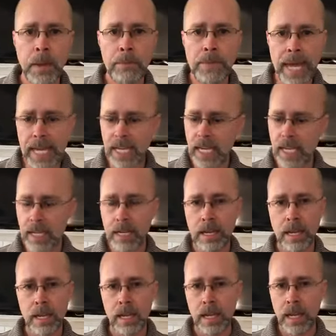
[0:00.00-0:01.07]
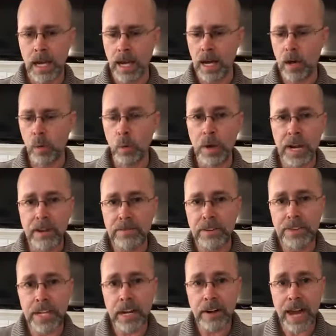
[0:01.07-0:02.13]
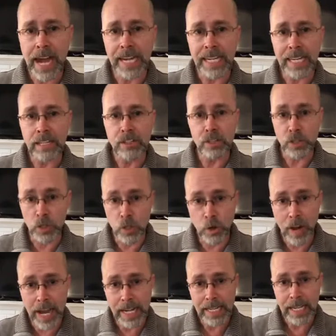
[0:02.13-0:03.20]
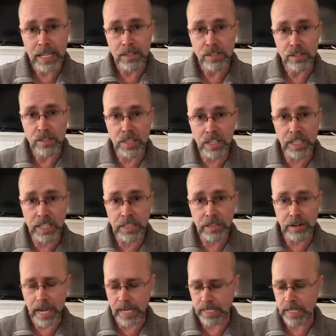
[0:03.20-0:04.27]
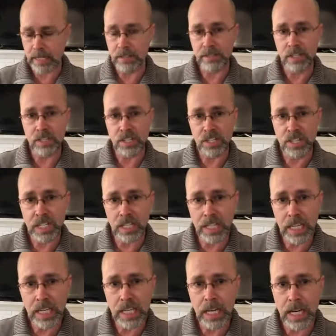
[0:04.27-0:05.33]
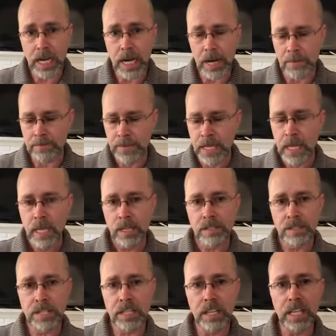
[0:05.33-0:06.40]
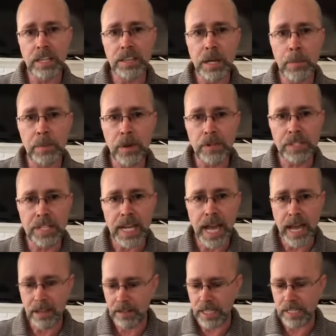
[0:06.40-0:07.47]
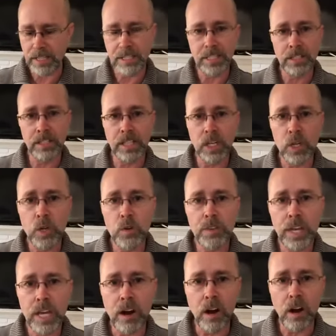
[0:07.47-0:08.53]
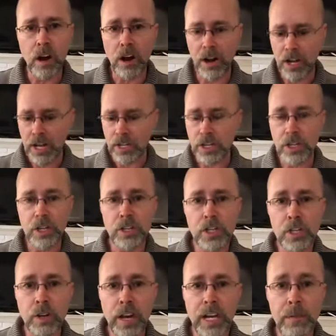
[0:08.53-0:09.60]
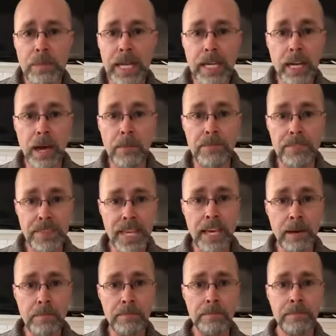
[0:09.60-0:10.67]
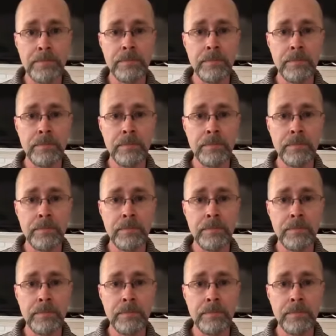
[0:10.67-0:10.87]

making uh, whatever their ideas, your ideas, stealing their ideas, stealing, um, stealing their personality, stealing who they are, you trying to become them,